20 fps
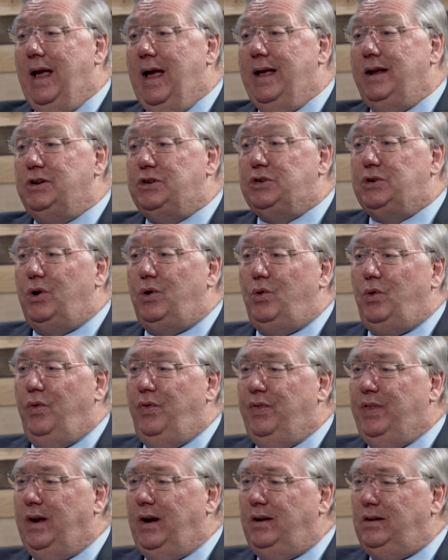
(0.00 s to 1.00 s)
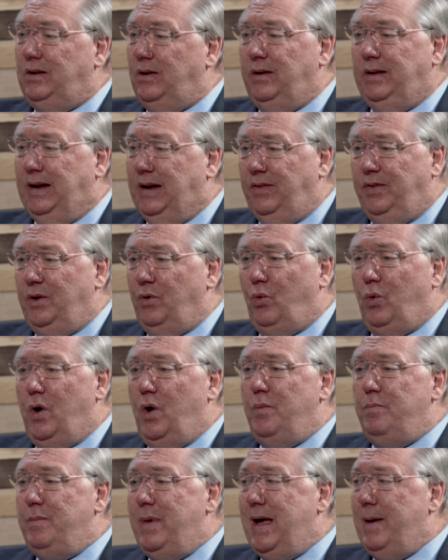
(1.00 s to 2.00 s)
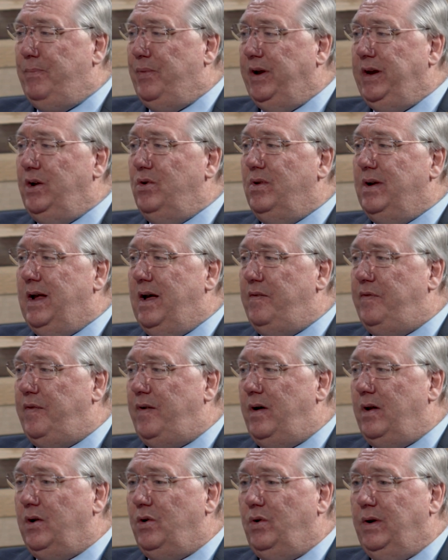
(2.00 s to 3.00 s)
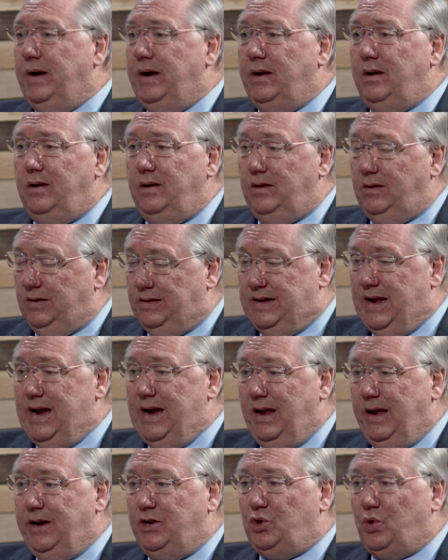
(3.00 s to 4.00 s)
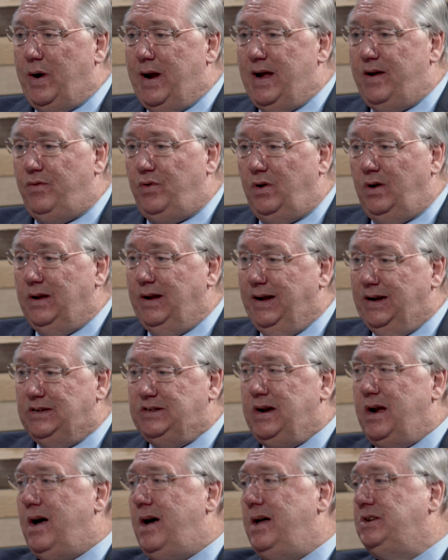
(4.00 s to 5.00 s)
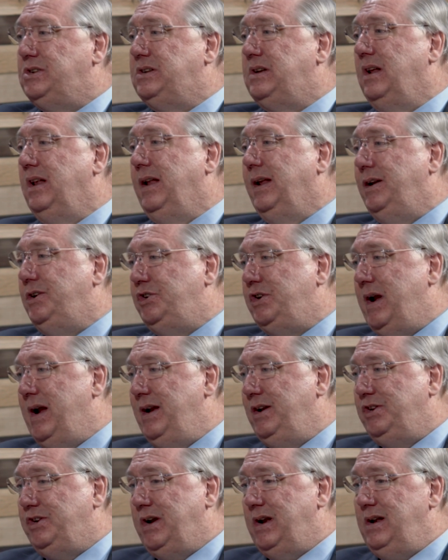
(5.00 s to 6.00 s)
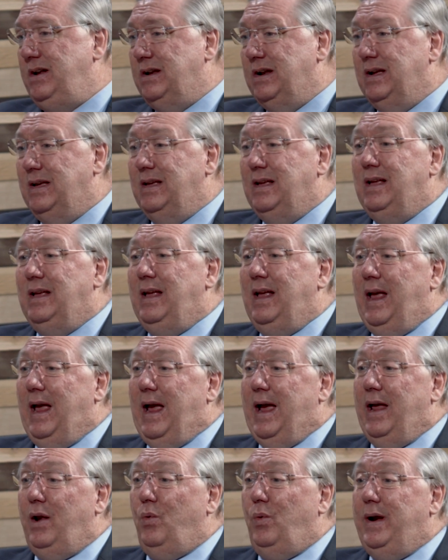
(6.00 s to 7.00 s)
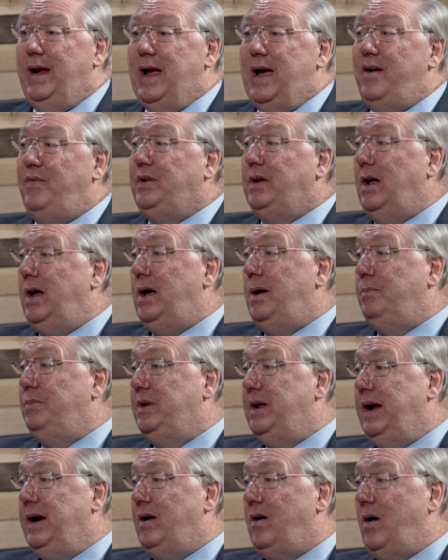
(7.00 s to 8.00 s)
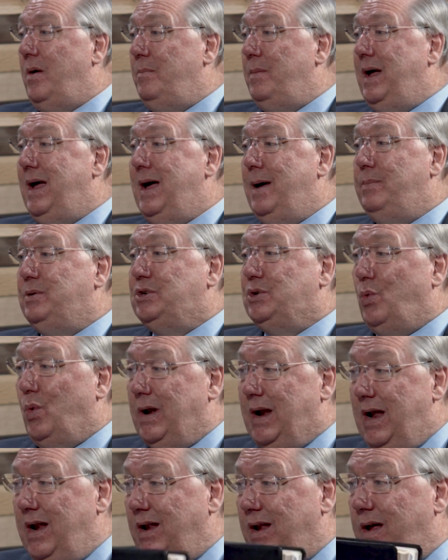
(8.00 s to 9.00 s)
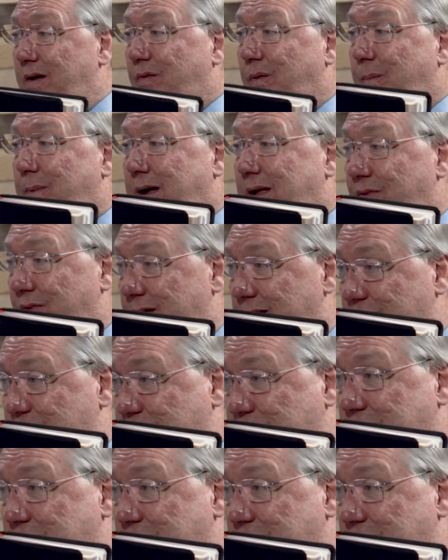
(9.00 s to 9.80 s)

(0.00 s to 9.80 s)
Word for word: And so the, the roadmap that you and I follow in daily travel is constantly changing, and we have to update our maps. What I love about this